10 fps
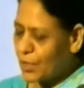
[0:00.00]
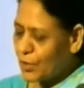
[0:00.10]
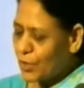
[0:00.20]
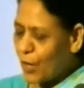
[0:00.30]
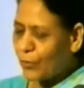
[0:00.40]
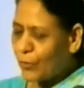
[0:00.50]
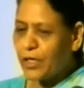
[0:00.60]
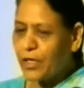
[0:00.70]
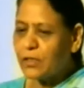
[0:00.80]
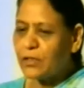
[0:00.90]
Now
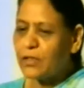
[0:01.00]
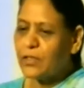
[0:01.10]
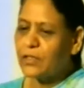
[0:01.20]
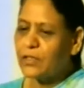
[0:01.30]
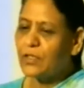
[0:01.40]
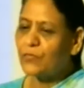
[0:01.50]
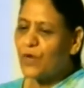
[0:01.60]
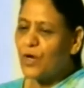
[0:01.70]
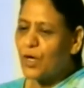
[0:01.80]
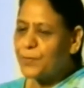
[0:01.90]
here the
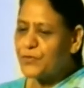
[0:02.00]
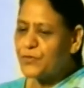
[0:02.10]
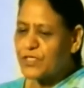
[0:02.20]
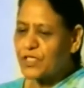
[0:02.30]
verbs which